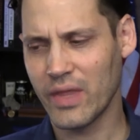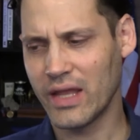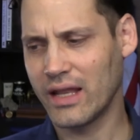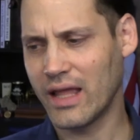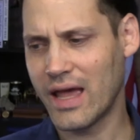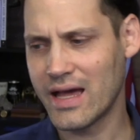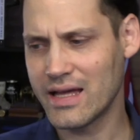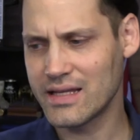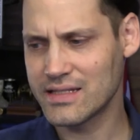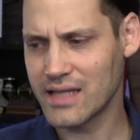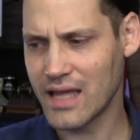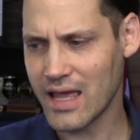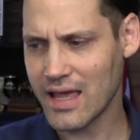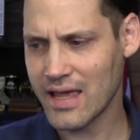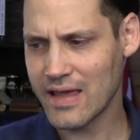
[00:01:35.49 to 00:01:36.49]
And it
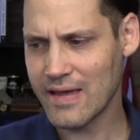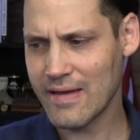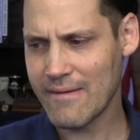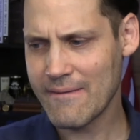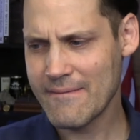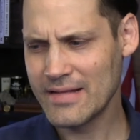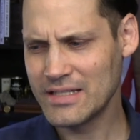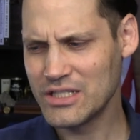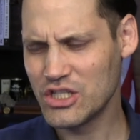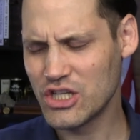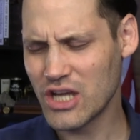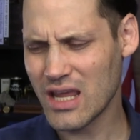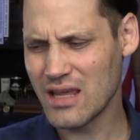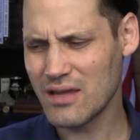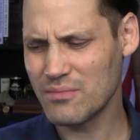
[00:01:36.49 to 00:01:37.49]
has a
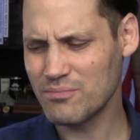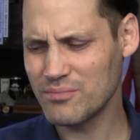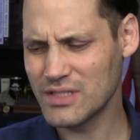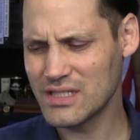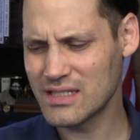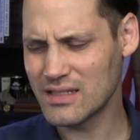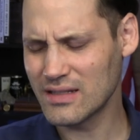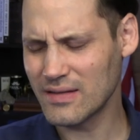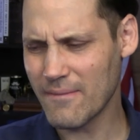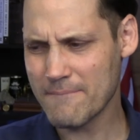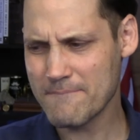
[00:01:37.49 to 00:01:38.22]
James,